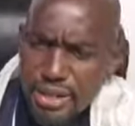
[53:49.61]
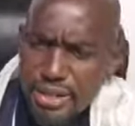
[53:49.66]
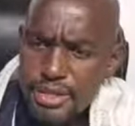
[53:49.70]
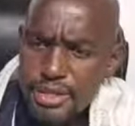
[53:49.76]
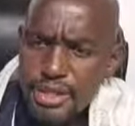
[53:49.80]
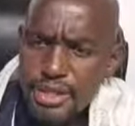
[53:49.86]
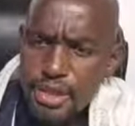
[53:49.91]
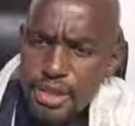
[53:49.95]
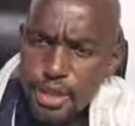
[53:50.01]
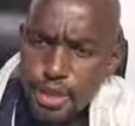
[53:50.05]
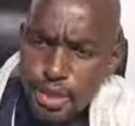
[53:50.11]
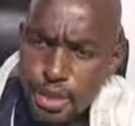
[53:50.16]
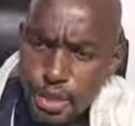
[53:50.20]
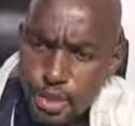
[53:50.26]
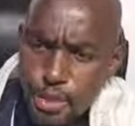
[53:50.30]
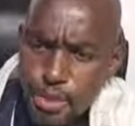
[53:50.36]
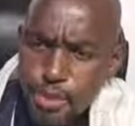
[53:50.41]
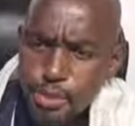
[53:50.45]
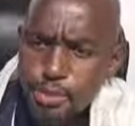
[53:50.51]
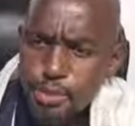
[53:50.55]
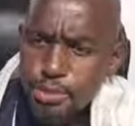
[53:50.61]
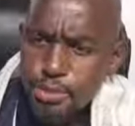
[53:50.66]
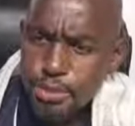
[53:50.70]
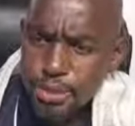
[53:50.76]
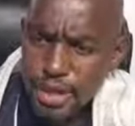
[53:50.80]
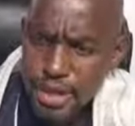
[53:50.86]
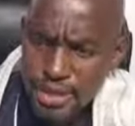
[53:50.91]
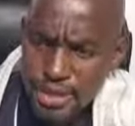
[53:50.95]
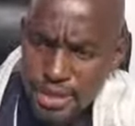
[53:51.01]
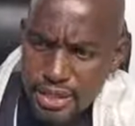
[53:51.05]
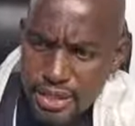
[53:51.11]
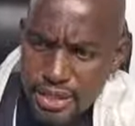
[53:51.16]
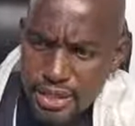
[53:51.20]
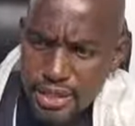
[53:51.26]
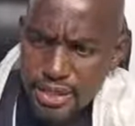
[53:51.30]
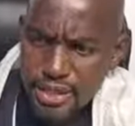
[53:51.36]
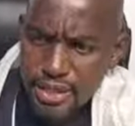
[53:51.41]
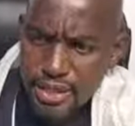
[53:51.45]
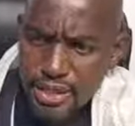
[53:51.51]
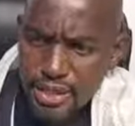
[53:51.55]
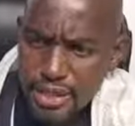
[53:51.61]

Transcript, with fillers: is the new president.